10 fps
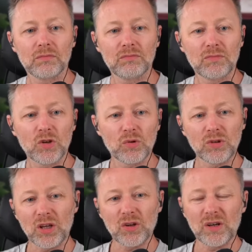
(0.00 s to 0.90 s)
You know,
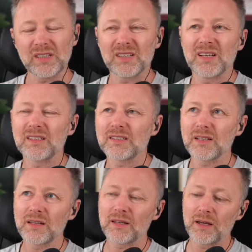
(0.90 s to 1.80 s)
no, it's it's
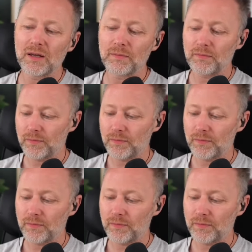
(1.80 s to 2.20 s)
like um,